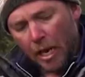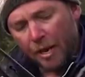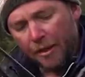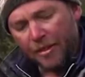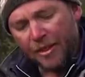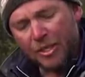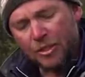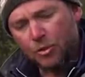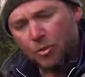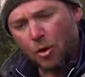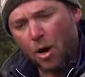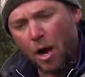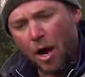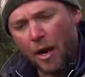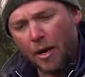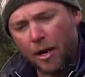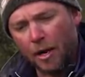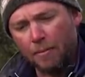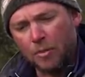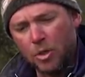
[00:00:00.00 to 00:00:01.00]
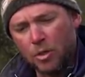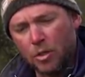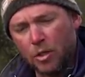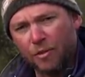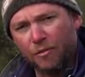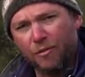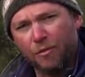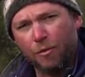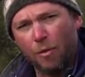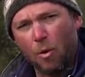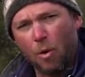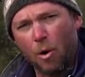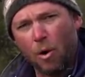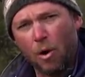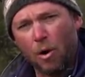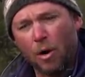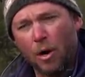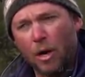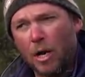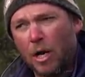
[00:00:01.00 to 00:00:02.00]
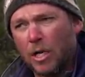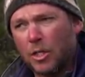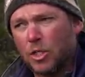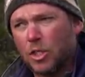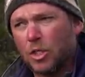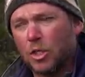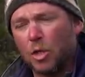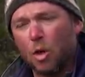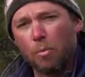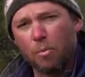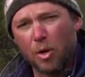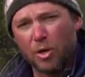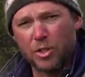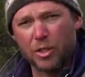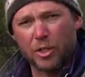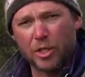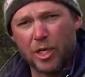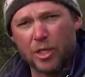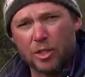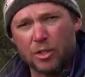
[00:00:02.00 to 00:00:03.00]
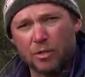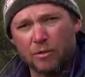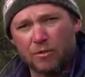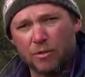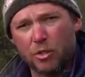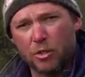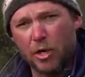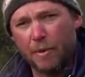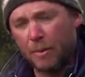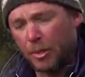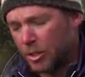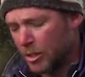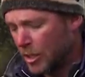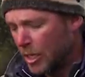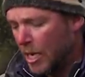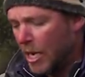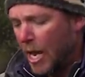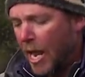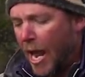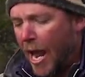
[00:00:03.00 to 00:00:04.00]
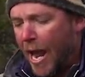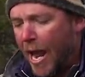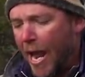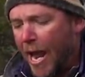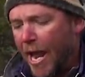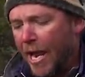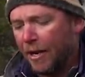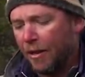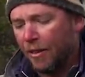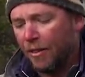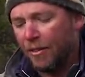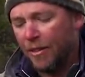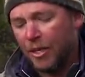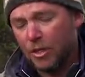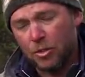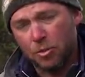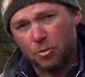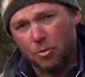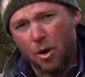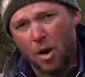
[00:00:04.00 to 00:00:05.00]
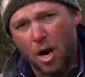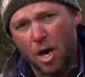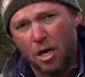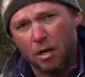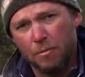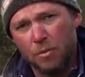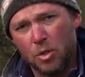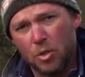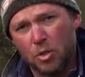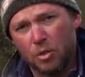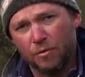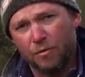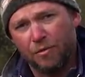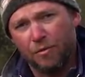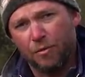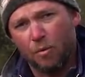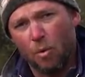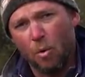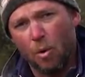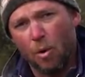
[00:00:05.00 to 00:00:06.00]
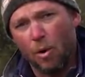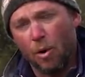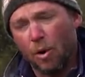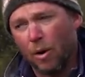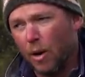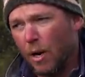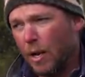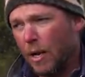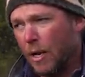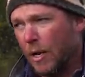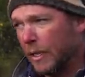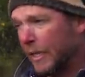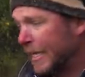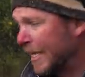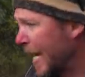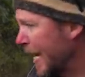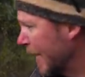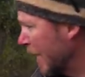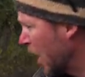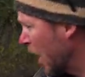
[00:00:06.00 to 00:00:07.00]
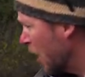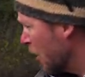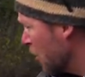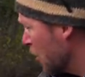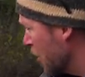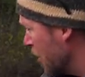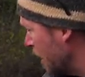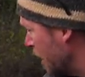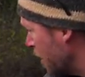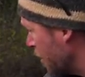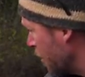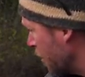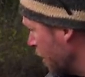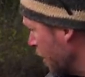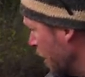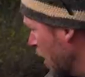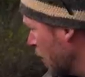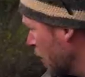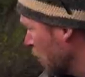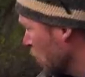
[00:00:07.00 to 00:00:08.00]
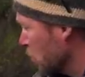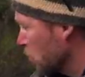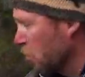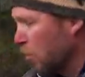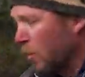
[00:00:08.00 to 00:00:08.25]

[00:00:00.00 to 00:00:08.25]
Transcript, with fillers: This rod I'm using for uh, slow presentations of streamers and this rod I'm using for uh, getting underneath those